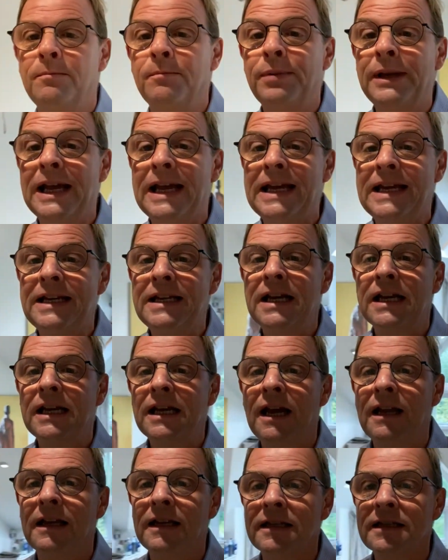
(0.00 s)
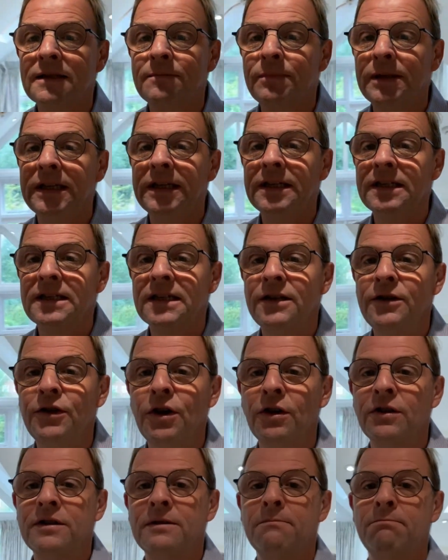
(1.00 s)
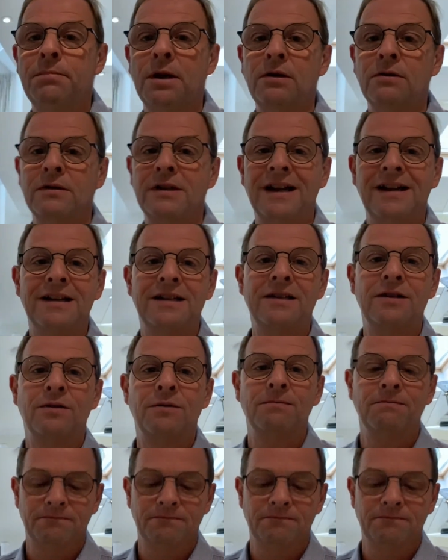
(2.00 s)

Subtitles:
Plain colours, please, not bold colours.